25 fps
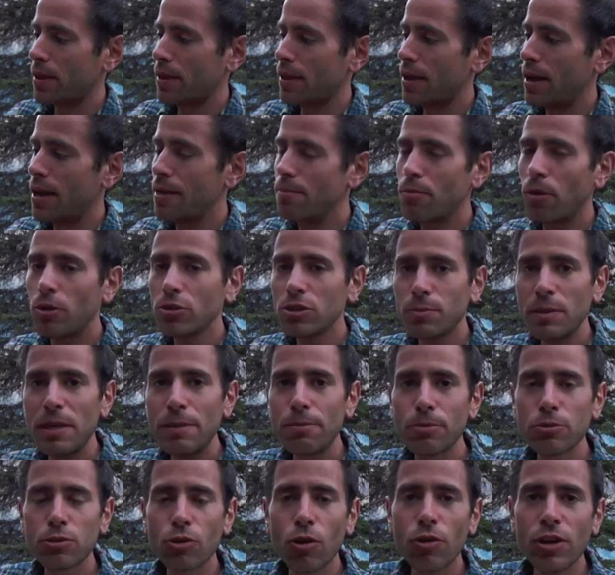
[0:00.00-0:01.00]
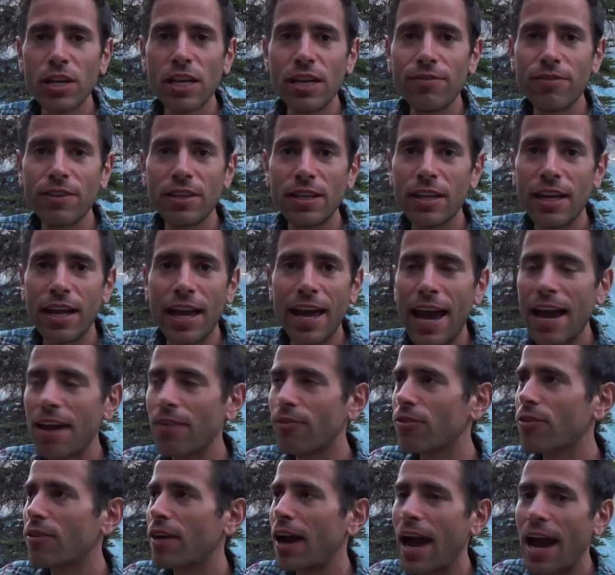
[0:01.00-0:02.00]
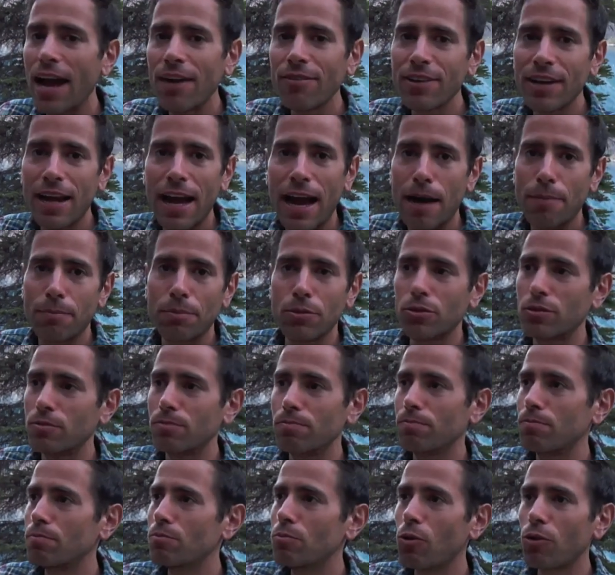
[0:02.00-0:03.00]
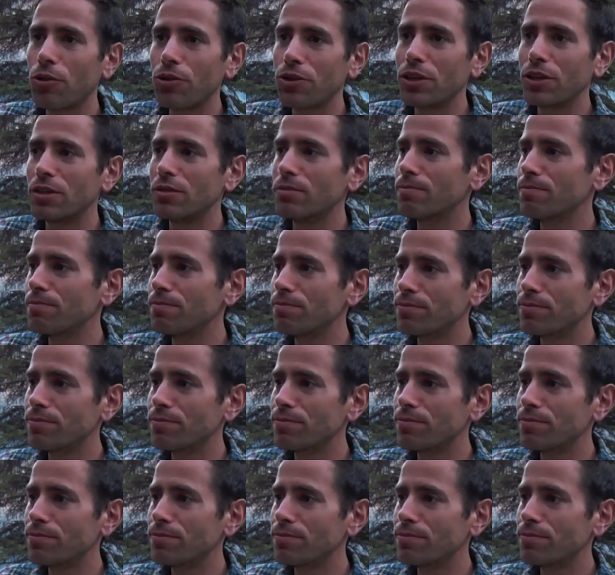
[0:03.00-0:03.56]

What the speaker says: And most people don't even ever have an apple more than,